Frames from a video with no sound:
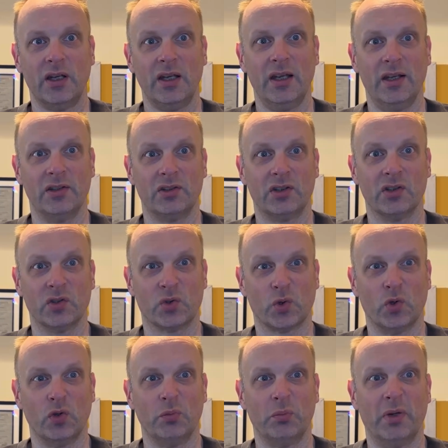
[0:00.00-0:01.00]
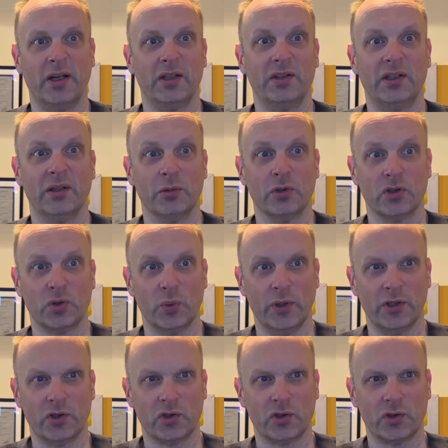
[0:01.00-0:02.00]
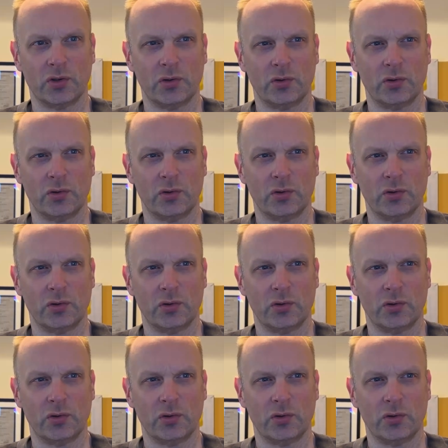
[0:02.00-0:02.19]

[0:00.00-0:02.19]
is controlled by a dimmer switch.